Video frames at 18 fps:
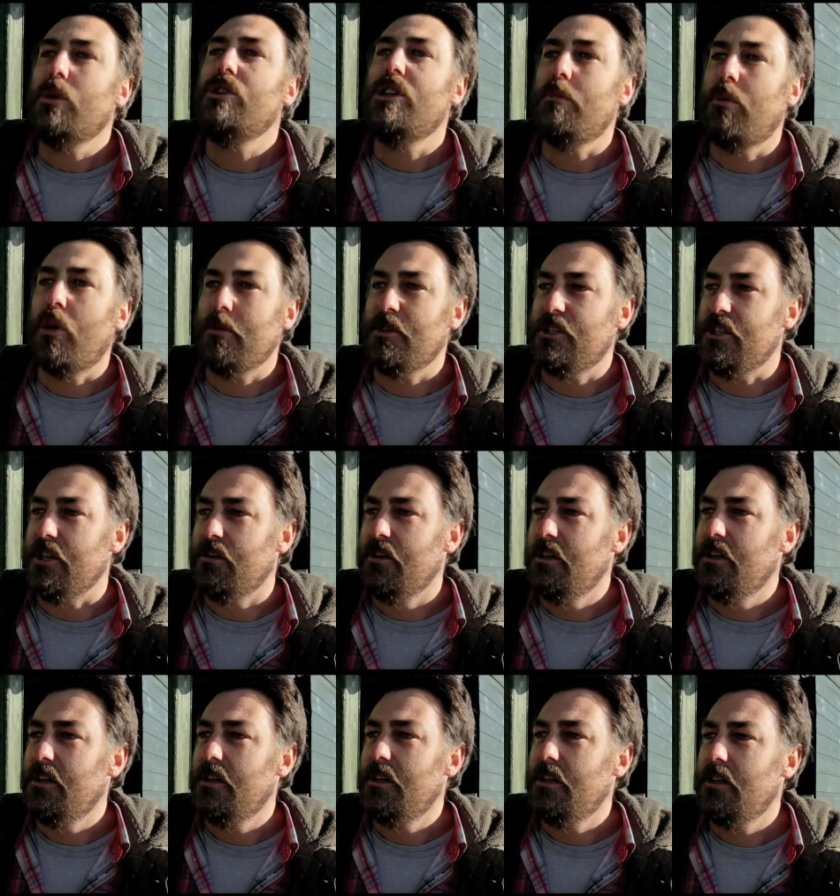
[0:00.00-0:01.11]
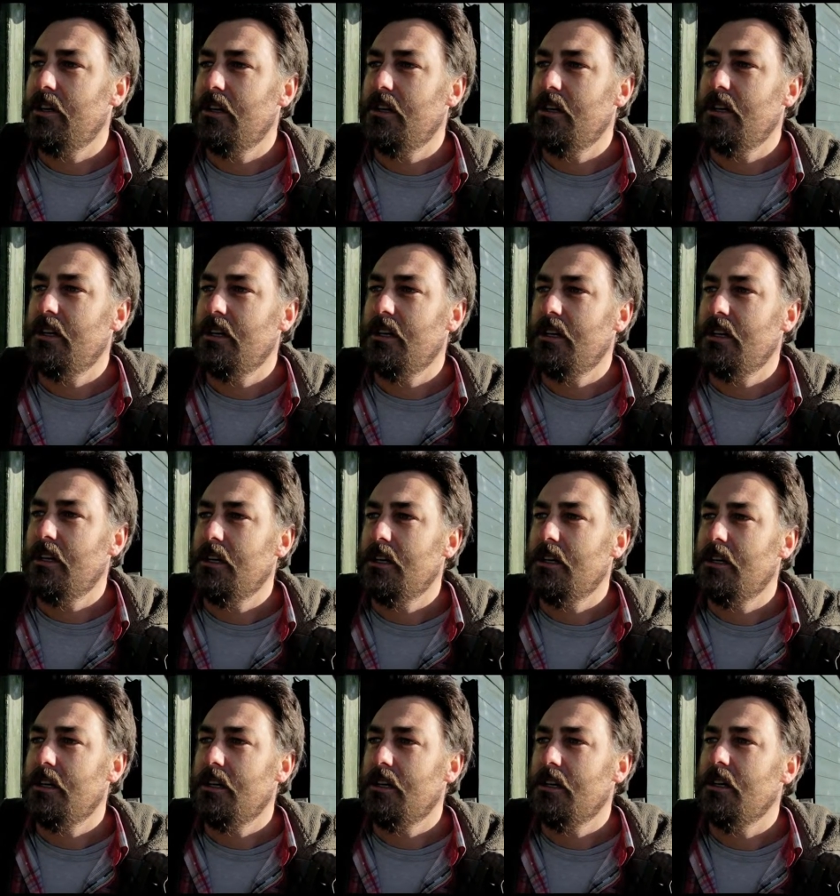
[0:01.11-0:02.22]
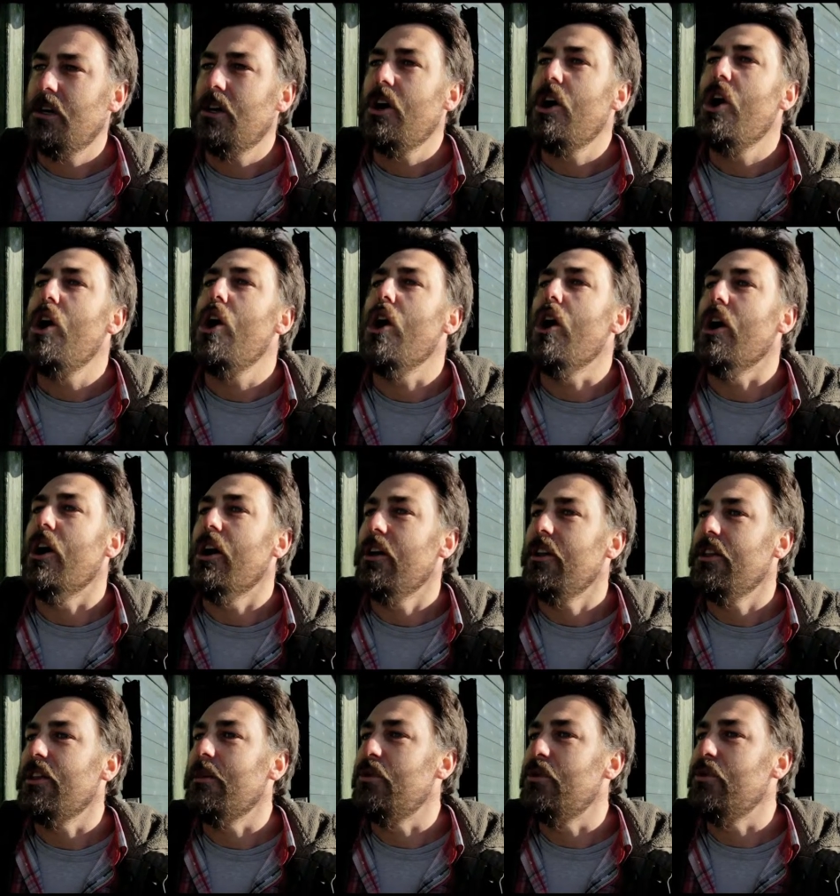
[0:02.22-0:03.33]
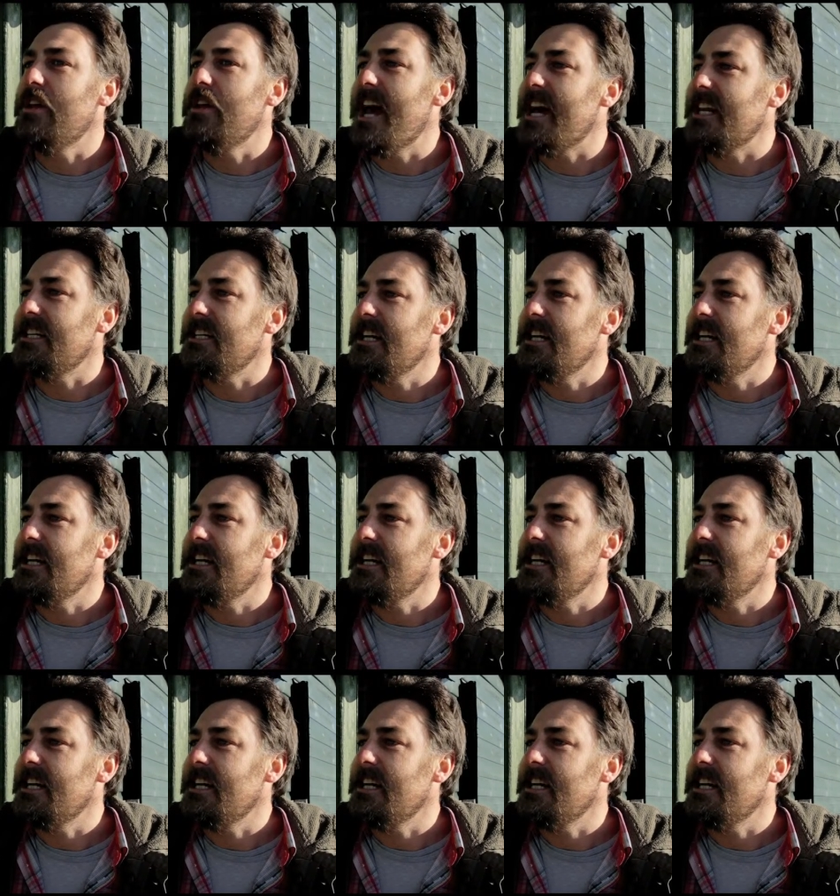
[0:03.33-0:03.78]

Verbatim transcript: she promised you? Who? Her. The brunette.